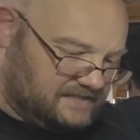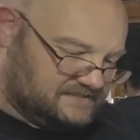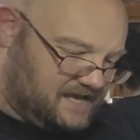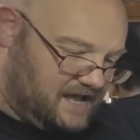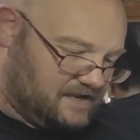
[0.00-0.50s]

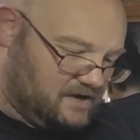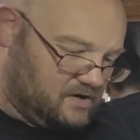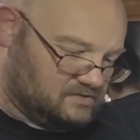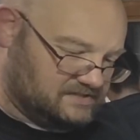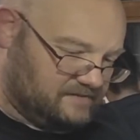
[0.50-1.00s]

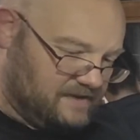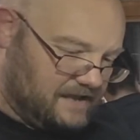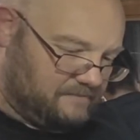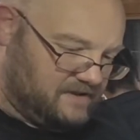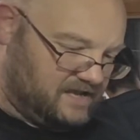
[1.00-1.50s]
tacos in my
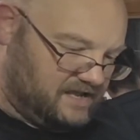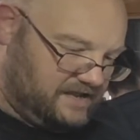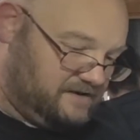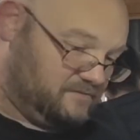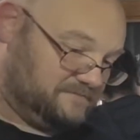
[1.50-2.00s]
bed.
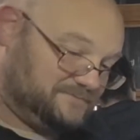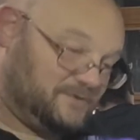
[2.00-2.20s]
What?